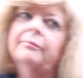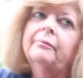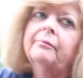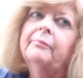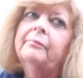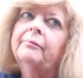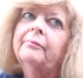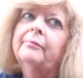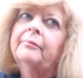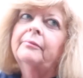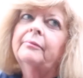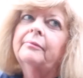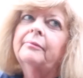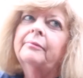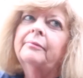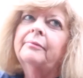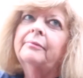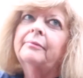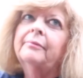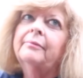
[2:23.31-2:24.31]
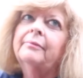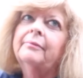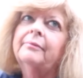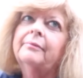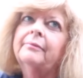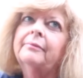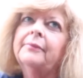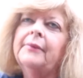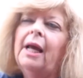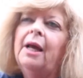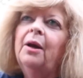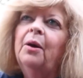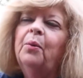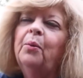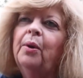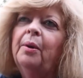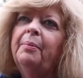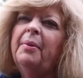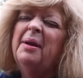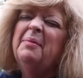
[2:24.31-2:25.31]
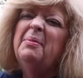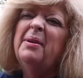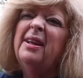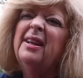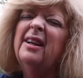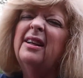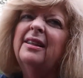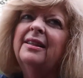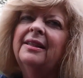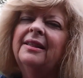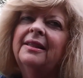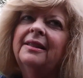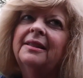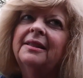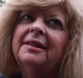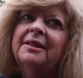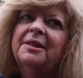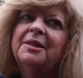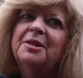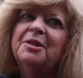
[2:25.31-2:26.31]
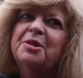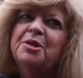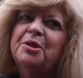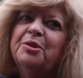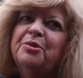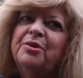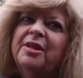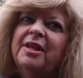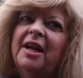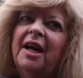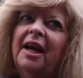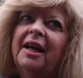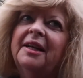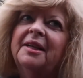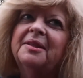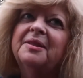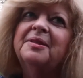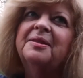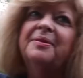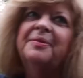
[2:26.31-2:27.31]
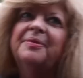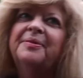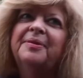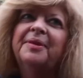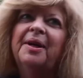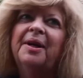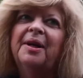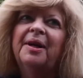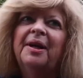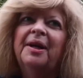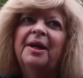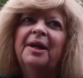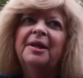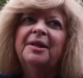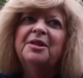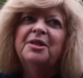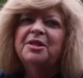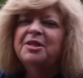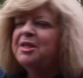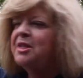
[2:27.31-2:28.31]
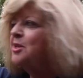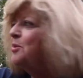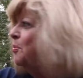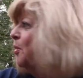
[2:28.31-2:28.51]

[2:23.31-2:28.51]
What? Well, maybe I'll uh -huh. do just, tonight. Just okay. Small just a